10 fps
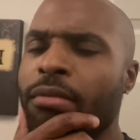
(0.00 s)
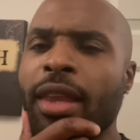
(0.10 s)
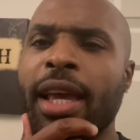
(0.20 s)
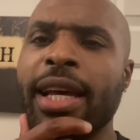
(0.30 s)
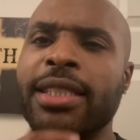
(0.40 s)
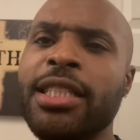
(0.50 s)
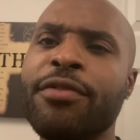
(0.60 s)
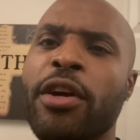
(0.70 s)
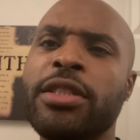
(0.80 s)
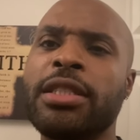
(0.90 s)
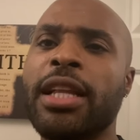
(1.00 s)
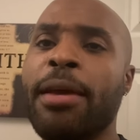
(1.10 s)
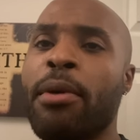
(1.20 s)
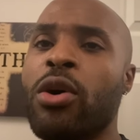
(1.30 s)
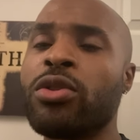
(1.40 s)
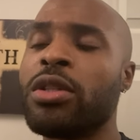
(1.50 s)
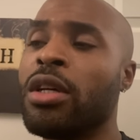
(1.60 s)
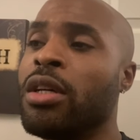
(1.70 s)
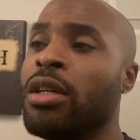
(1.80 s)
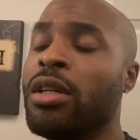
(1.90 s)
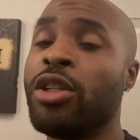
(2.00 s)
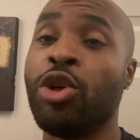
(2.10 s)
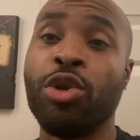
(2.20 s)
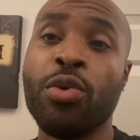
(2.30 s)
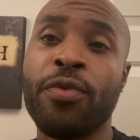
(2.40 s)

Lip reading: Hitchens versus Lemos? Do you